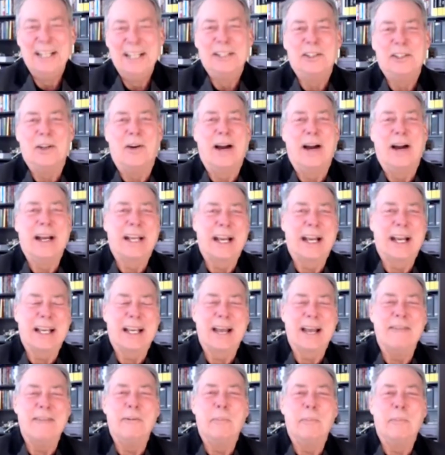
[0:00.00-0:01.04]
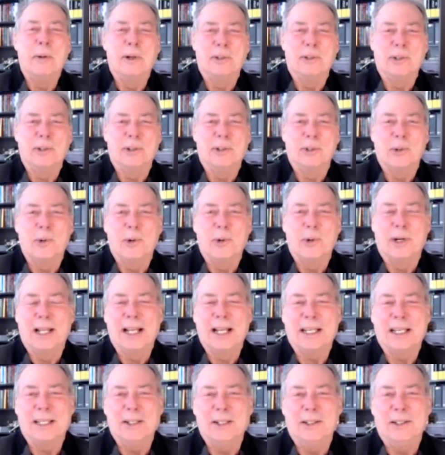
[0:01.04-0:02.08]
So I got kind of a personal tour
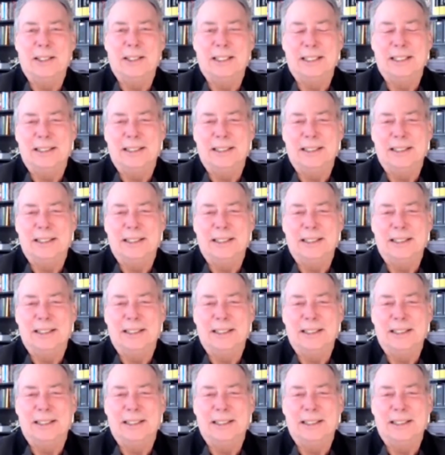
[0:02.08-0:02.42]
like you did.